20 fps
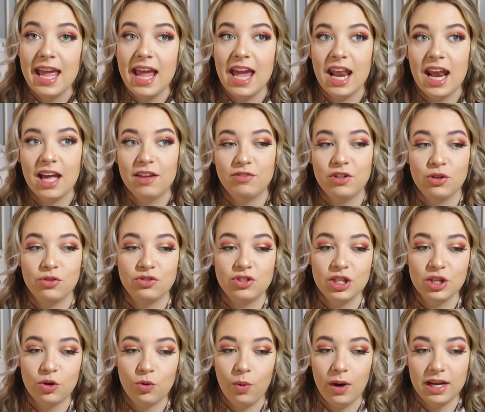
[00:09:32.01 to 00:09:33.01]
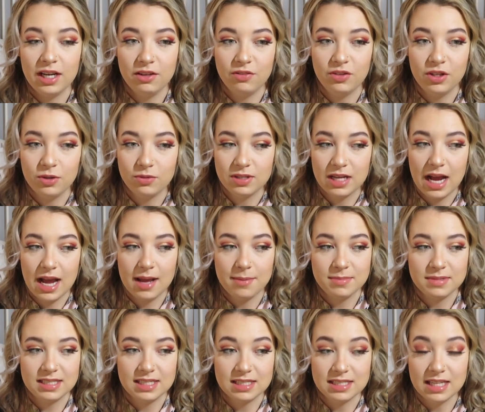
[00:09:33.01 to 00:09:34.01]
and I've used it quite a few
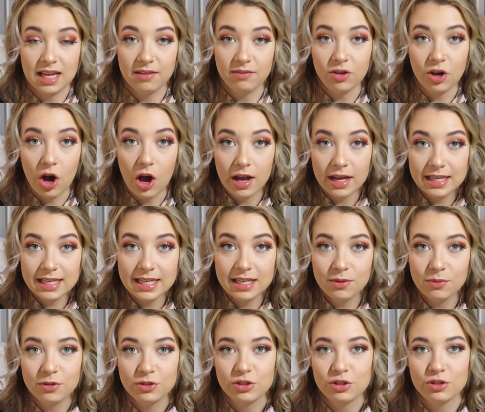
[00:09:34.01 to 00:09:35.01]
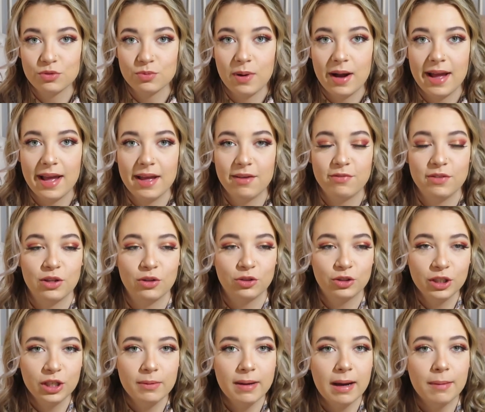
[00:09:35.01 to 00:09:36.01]
times since I've gotten it, which is why I feel
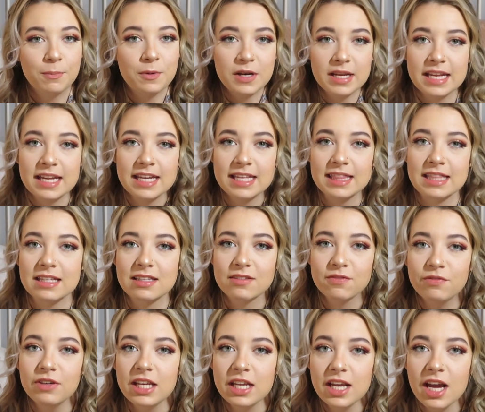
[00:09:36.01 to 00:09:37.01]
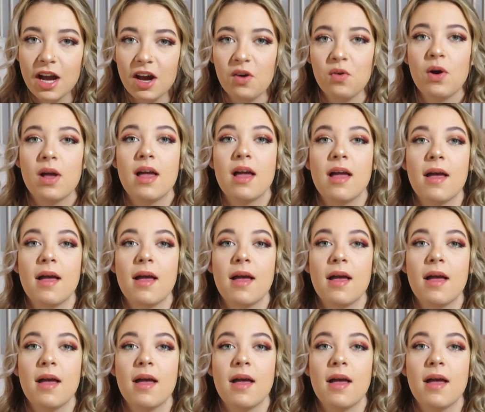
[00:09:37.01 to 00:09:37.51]
good about putting it in this video,